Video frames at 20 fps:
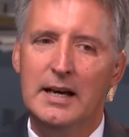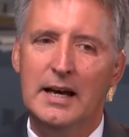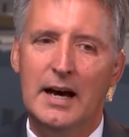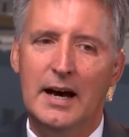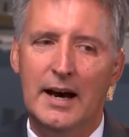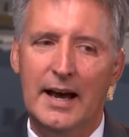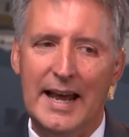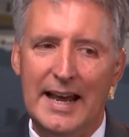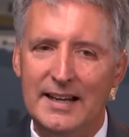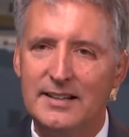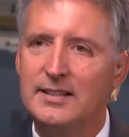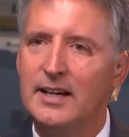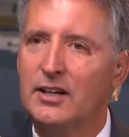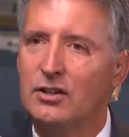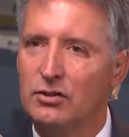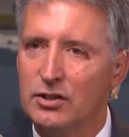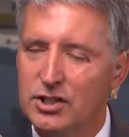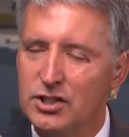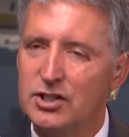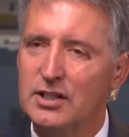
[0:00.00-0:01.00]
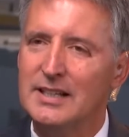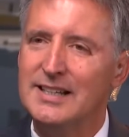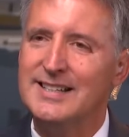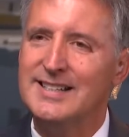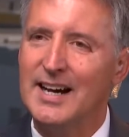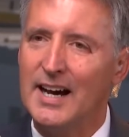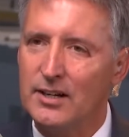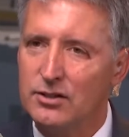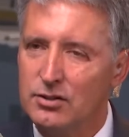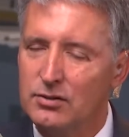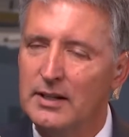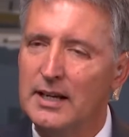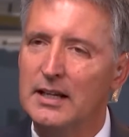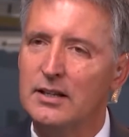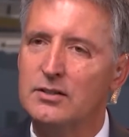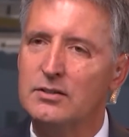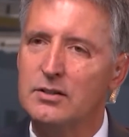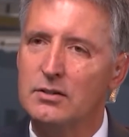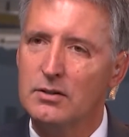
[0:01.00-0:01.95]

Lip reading: anti-Christian indoctrinating